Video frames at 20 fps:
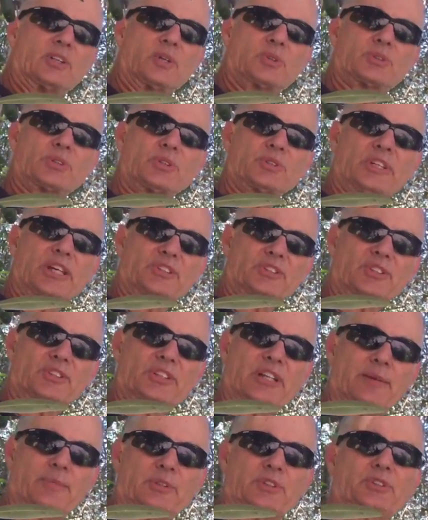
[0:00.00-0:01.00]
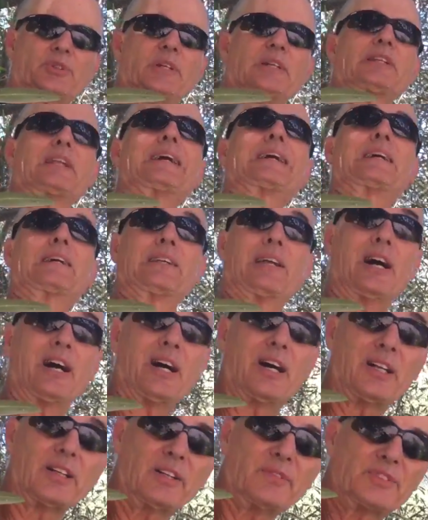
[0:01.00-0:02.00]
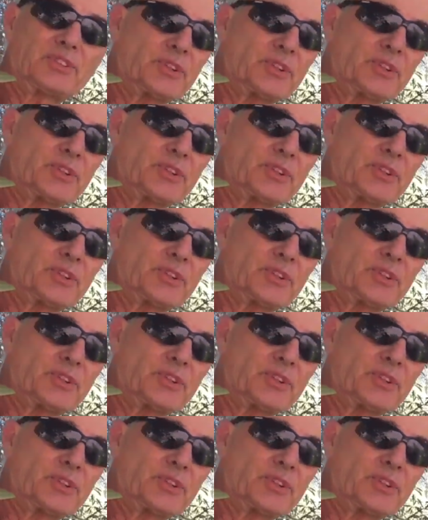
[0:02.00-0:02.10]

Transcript: coastal desert type of tree like an olive